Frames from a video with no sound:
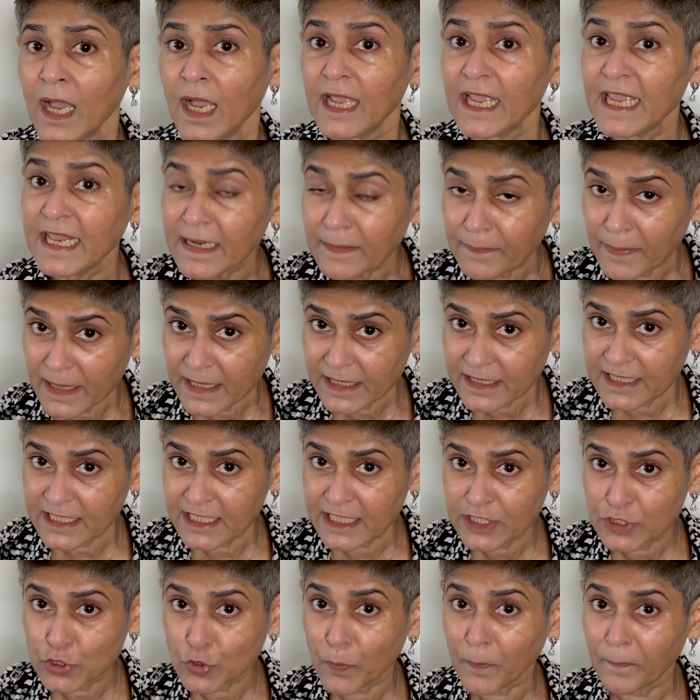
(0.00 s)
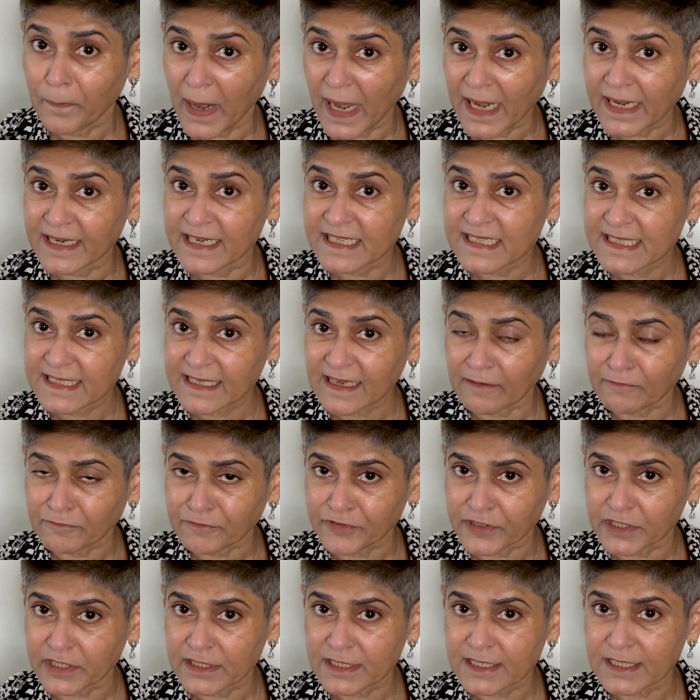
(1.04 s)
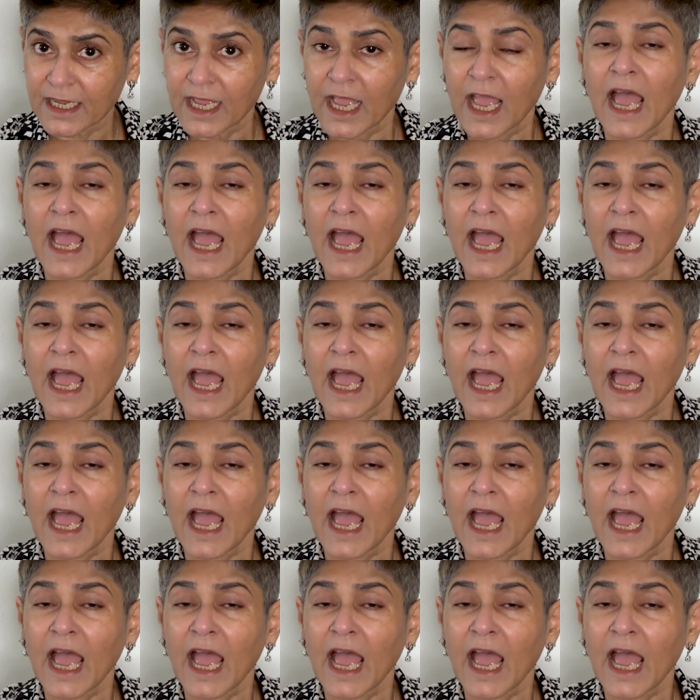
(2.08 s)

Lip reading: inability to bear discomfort,